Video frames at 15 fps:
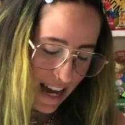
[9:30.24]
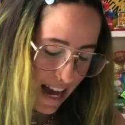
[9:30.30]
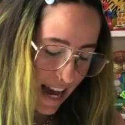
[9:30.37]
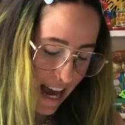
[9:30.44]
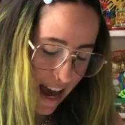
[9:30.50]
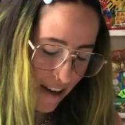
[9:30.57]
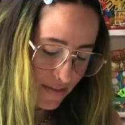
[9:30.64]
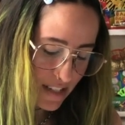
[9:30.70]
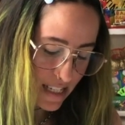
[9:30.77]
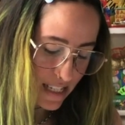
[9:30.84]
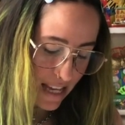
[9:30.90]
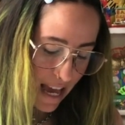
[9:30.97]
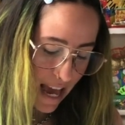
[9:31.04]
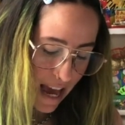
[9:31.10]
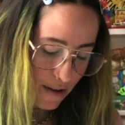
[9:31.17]
I have to
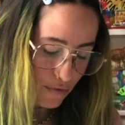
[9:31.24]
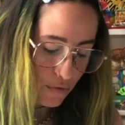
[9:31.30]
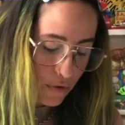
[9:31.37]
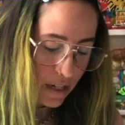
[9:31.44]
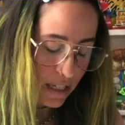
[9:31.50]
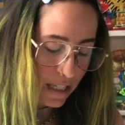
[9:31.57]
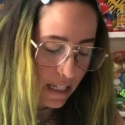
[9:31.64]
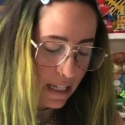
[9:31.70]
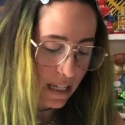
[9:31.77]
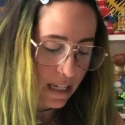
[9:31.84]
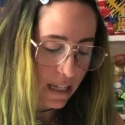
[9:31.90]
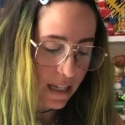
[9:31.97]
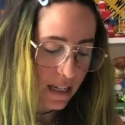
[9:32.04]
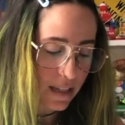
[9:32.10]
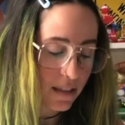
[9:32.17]
say, I
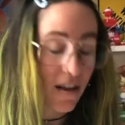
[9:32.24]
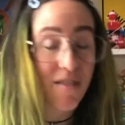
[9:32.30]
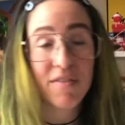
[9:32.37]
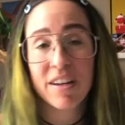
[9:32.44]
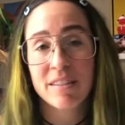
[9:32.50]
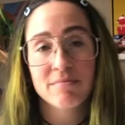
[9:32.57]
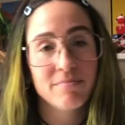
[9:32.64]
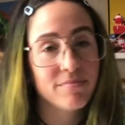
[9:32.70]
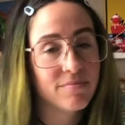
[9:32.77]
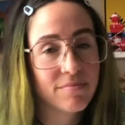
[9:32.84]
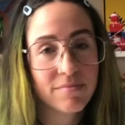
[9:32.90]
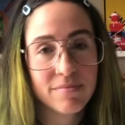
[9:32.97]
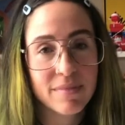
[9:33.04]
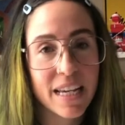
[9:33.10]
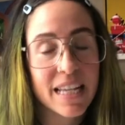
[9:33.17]
really love it.
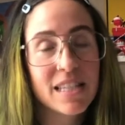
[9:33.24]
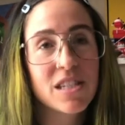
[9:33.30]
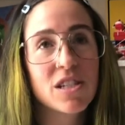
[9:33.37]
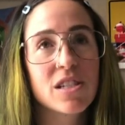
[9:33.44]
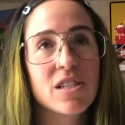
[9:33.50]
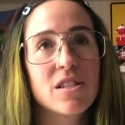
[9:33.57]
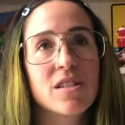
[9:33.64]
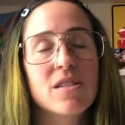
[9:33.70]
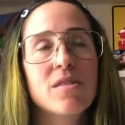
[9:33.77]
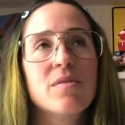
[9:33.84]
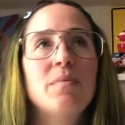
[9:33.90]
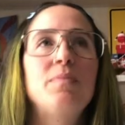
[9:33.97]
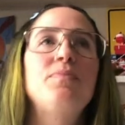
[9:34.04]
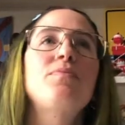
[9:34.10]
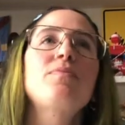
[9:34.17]
It
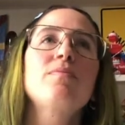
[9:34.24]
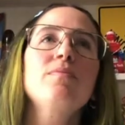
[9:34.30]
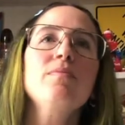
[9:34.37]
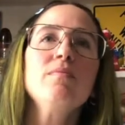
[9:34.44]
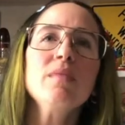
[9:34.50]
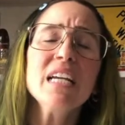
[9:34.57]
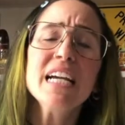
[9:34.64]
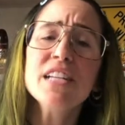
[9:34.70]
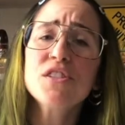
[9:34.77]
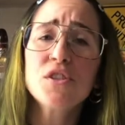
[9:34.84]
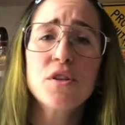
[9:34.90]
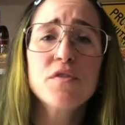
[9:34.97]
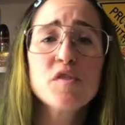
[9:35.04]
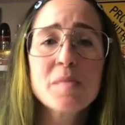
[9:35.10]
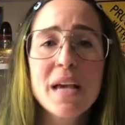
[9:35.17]

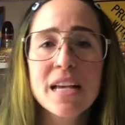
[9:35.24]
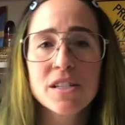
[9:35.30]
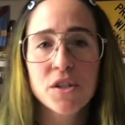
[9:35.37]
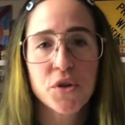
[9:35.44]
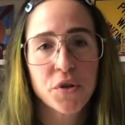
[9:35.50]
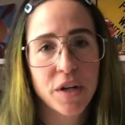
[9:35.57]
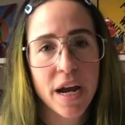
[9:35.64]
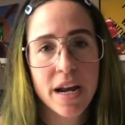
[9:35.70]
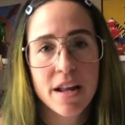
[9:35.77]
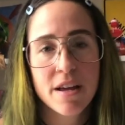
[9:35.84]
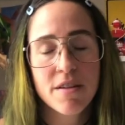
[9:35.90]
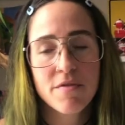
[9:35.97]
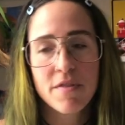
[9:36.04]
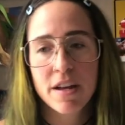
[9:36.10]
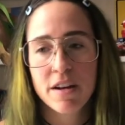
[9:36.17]
serves me as a
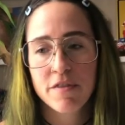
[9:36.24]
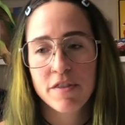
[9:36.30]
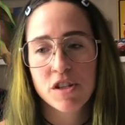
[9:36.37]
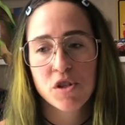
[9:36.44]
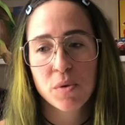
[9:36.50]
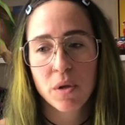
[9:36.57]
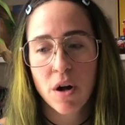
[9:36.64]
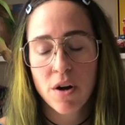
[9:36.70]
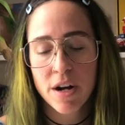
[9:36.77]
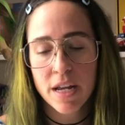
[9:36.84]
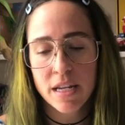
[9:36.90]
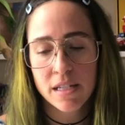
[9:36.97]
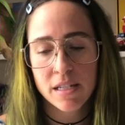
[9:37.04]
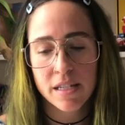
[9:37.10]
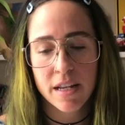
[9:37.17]
creative and a visual
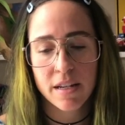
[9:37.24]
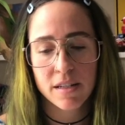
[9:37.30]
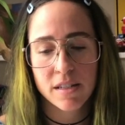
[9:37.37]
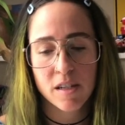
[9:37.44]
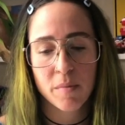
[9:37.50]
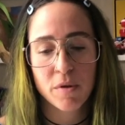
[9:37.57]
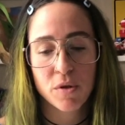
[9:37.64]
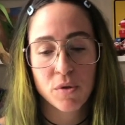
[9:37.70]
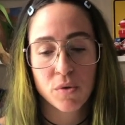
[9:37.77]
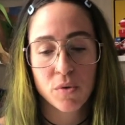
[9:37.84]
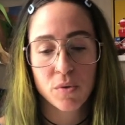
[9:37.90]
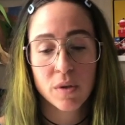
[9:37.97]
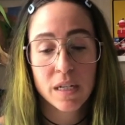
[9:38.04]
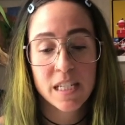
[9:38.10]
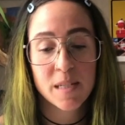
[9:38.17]
artist and someone
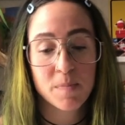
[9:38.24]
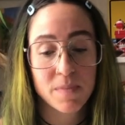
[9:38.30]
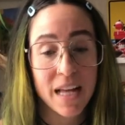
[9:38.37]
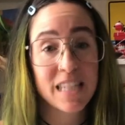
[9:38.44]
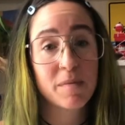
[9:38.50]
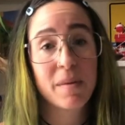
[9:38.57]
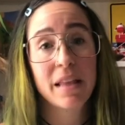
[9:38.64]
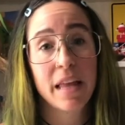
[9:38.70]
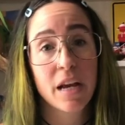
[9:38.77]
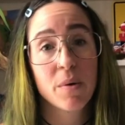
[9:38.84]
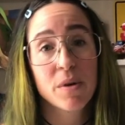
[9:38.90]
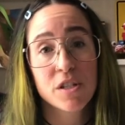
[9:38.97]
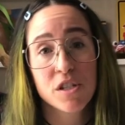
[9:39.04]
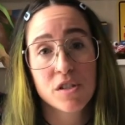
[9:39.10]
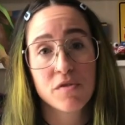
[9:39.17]
who, that's my
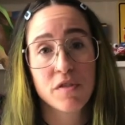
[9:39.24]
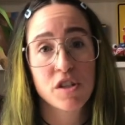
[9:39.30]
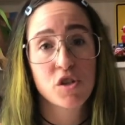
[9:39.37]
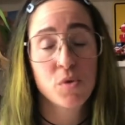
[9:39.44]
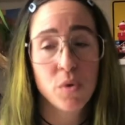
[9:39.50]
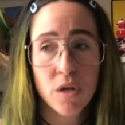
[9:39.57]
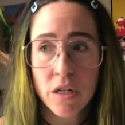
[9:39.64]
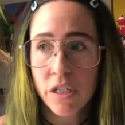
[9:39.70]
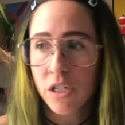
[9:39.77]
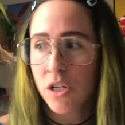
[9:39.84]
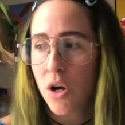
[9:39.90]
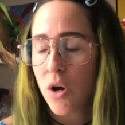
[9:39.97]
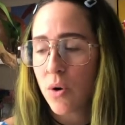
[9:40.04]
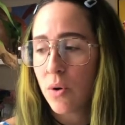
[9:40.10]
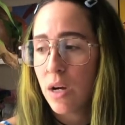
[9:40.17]
language, is visual.
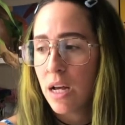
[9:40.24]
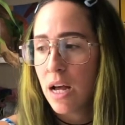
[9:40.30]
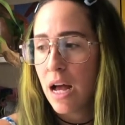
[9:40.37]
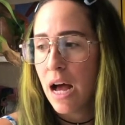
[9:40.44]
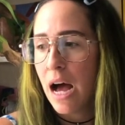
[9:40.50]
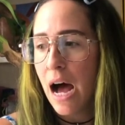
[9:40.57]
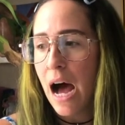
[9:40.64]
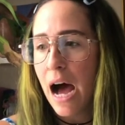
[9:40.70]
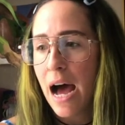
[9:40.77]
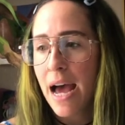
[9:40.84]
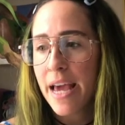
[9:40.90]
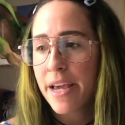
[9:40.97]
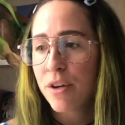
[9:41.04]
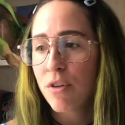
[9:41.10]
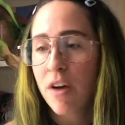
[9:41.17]
So
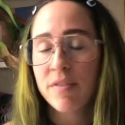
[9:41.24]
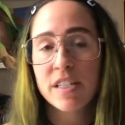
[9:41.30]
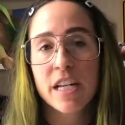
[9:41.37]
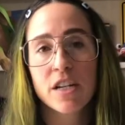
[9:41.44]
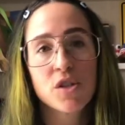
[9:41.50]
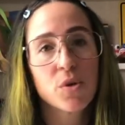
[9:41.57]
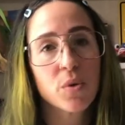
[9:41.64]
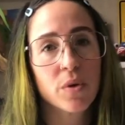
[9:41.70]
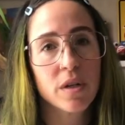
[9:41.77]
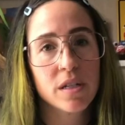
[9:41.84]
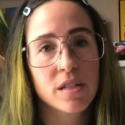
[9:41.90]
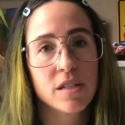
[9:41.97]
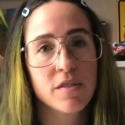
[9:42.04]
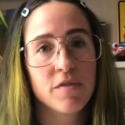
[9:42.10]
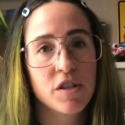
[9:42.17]
I gravitate
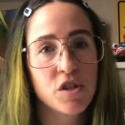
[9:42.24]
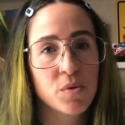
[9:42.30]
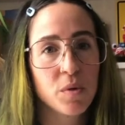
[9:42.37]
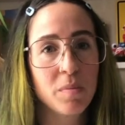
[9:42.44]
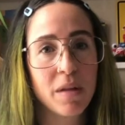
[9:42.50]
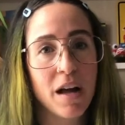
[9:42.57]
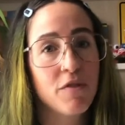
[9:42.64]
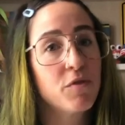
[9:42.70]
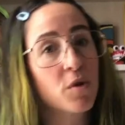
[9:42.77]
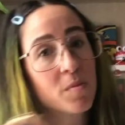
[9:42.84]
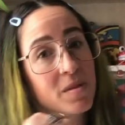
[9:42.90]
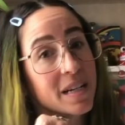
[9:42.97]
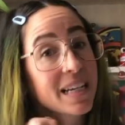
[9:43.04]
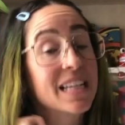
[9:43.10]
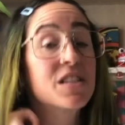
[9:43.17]
towards the visual
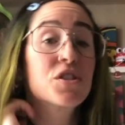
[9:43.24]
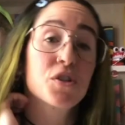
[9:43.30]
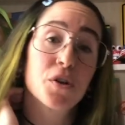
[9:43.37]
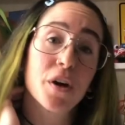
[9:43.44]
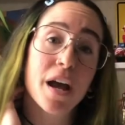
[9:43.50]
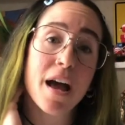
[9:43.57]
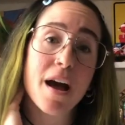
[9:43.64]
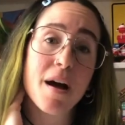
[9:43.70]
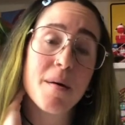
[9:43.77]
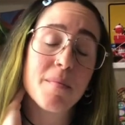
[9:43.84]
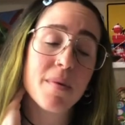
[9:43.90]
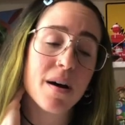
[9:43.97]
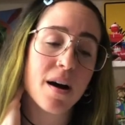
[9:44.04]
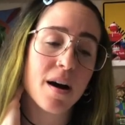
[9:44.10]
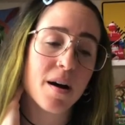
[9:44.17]
platforms like Instagram.